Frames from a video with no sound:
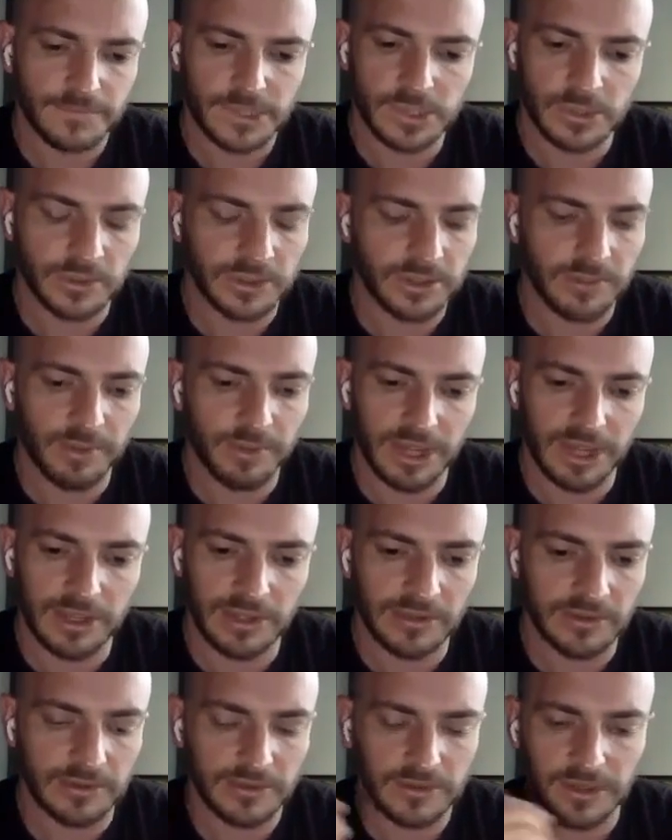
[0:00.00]
Joined the
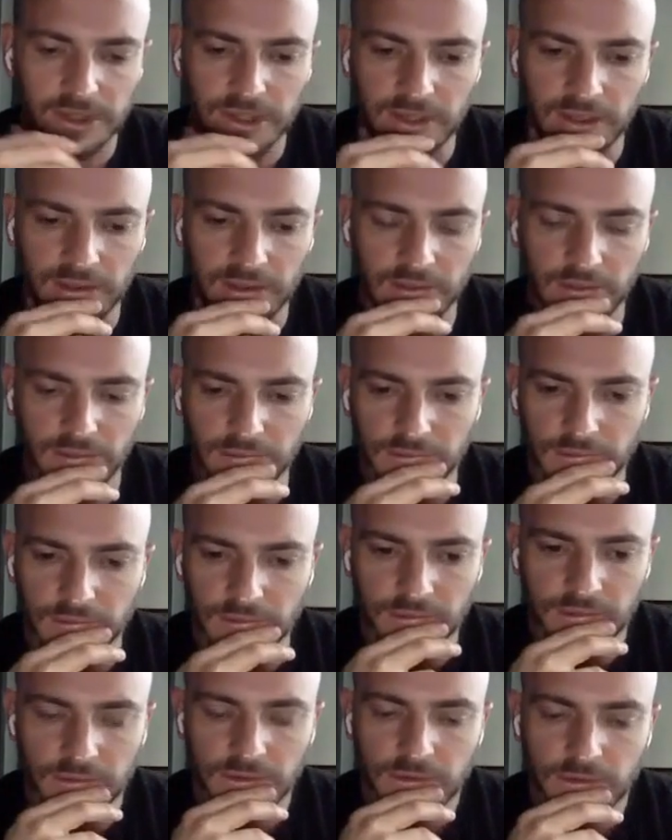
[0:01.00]
band, and
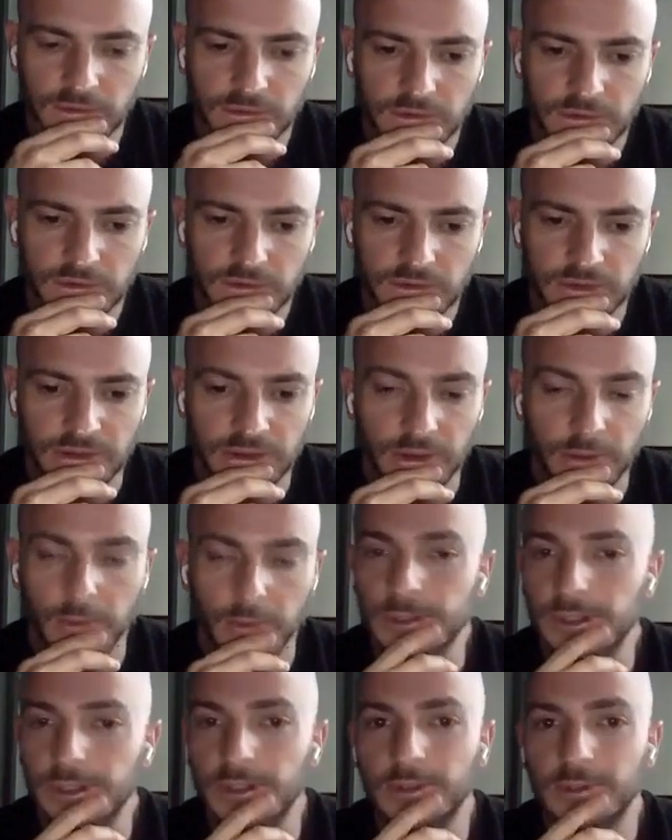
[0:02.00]
that
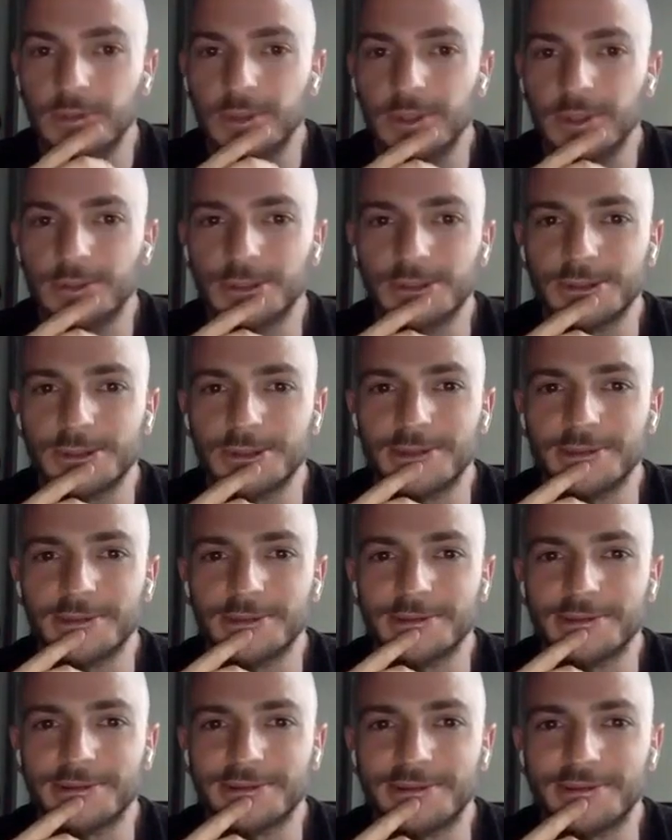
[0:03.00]
was an
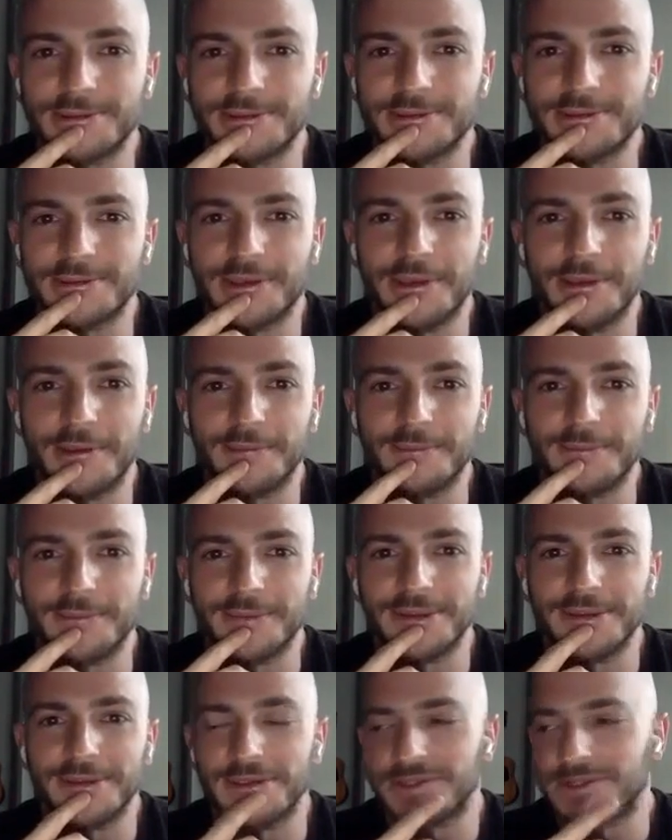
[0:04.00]
interesting time.
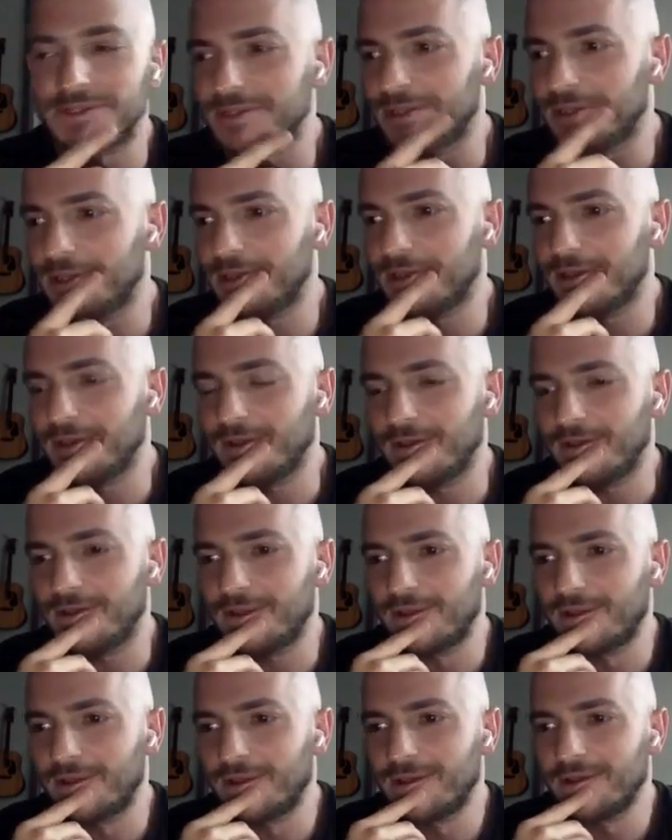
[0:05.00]
And that's
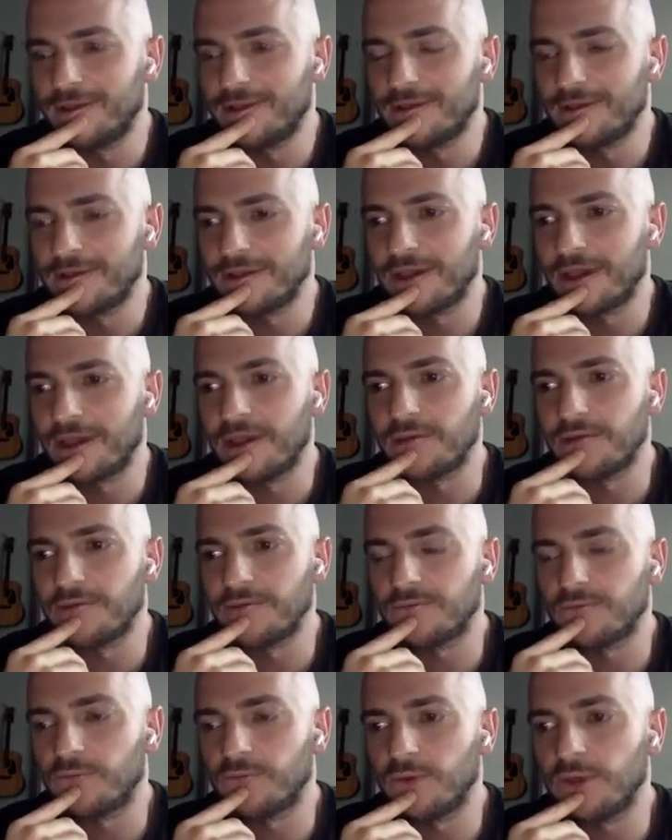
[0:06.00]
kind
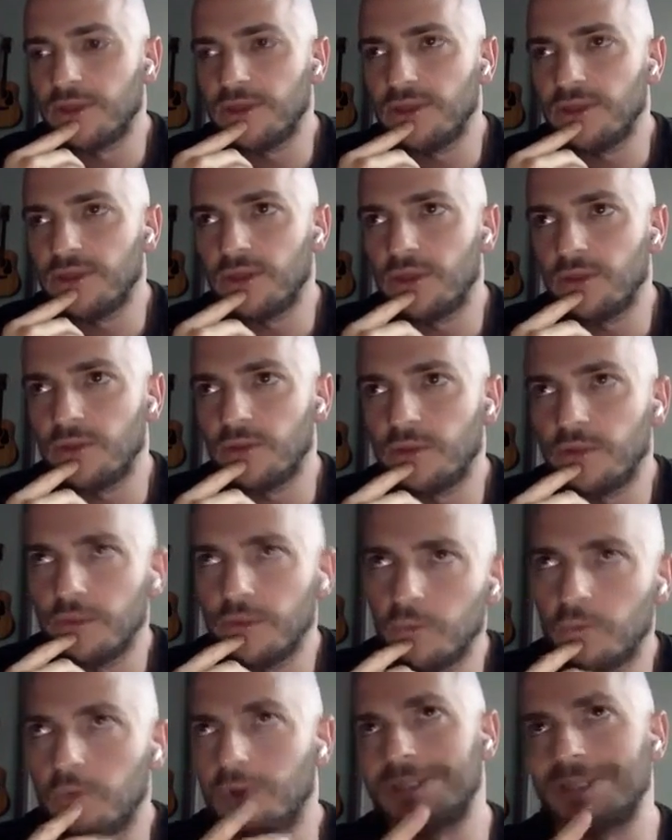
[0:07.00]
of what
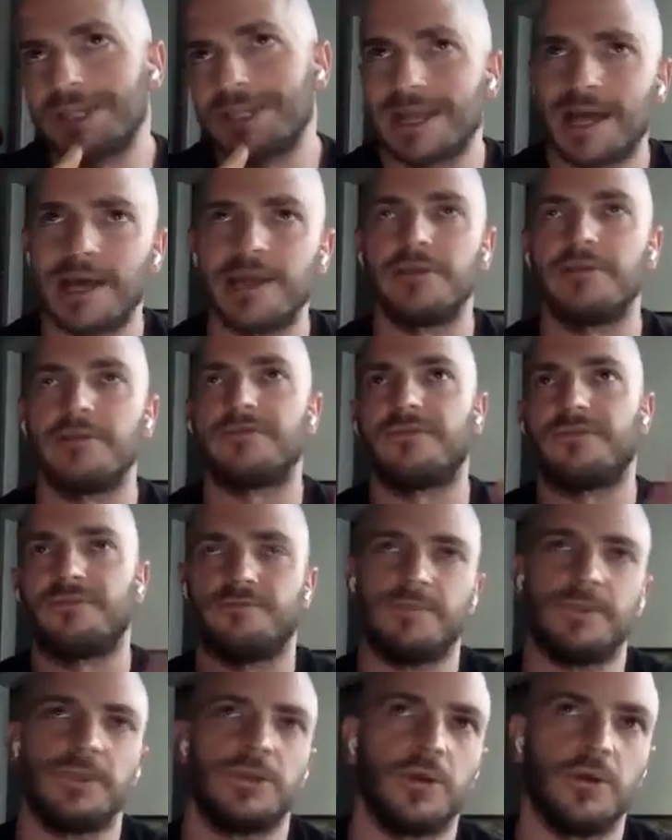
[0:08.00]
was kind of,
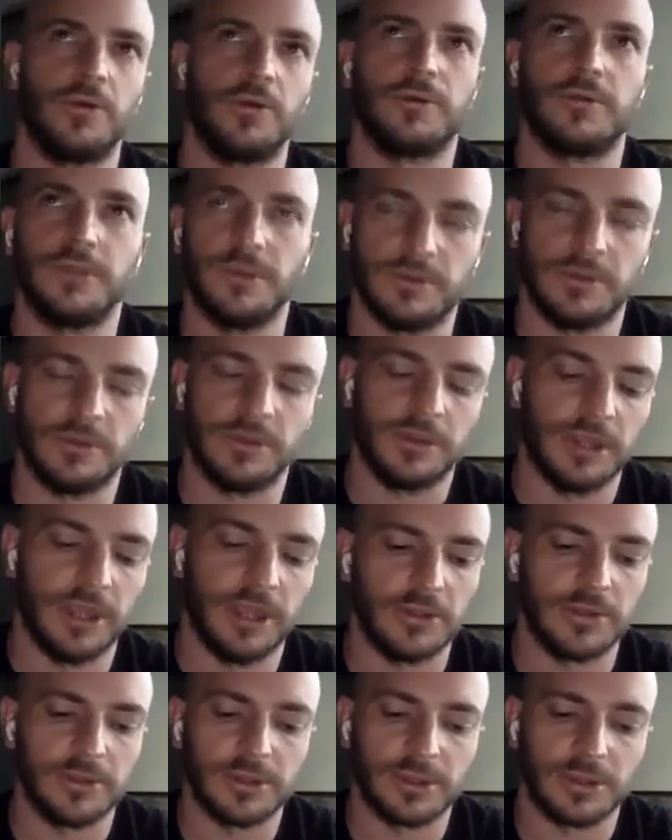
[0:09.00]
you know, the
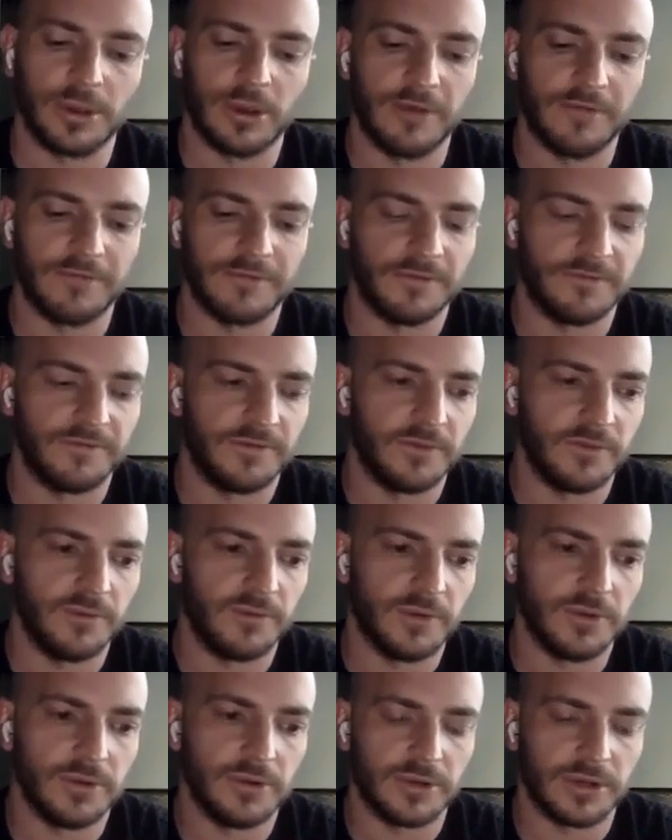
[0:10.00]
nail in the coffin, if you
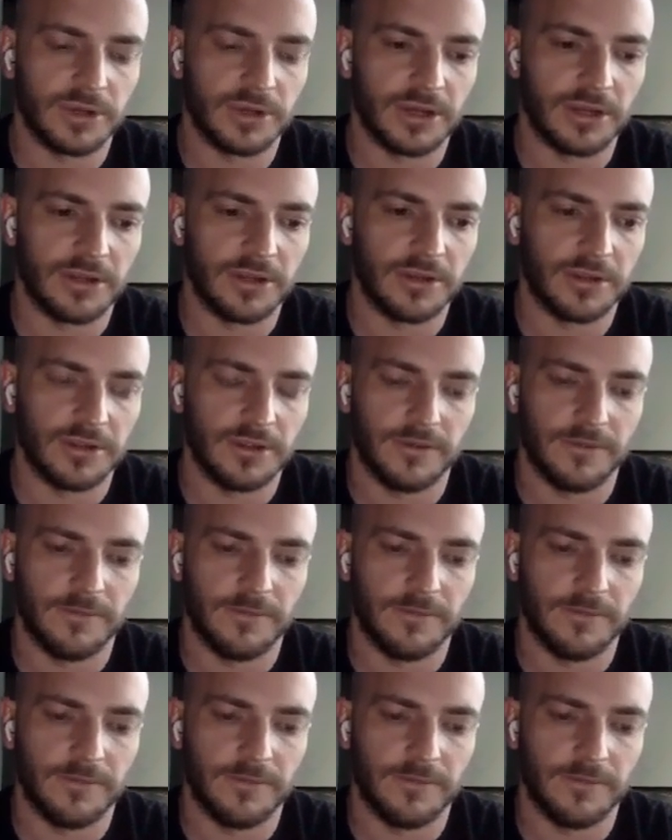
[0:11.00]
will, or kind of